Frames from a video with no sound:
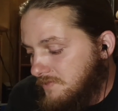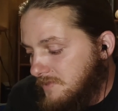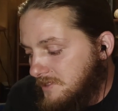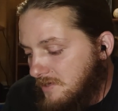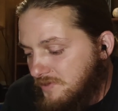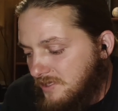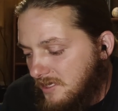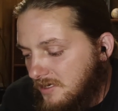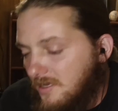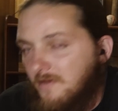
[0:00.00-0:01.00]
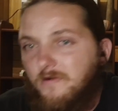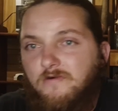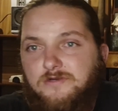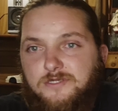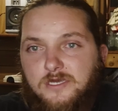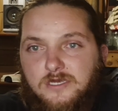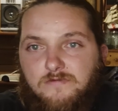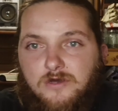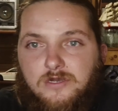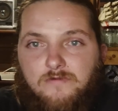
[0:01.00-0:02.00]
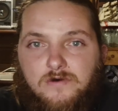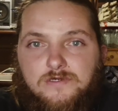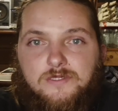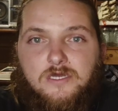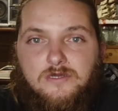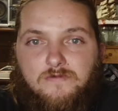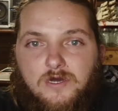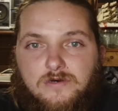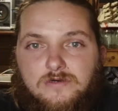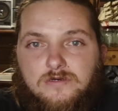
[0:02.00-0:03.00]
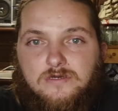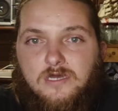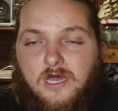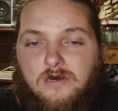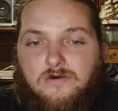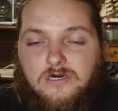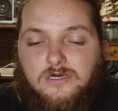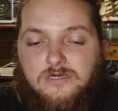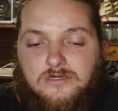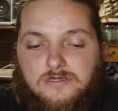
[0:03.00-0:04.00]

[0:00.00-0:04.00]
Something that I'm always thinking about. I'm always thinking about how